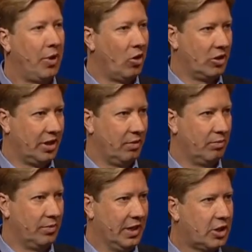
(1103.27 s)

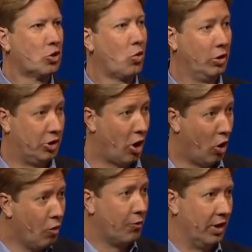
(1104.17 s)
Perazim? This is where
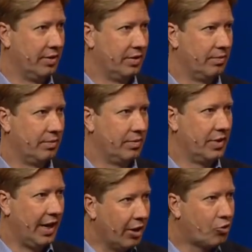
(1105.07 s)
Jehovah,
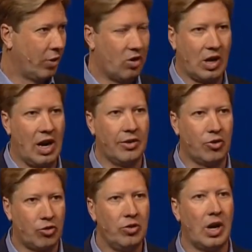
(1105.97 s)
the Israel God,
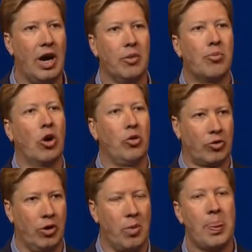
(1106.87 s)
the true God,
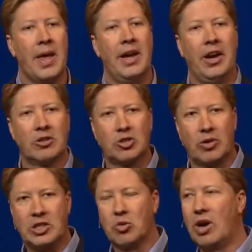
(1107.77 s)
broke through. Here's
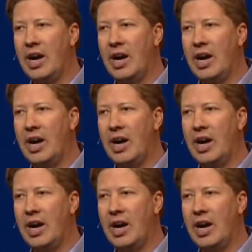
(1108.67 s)
the reason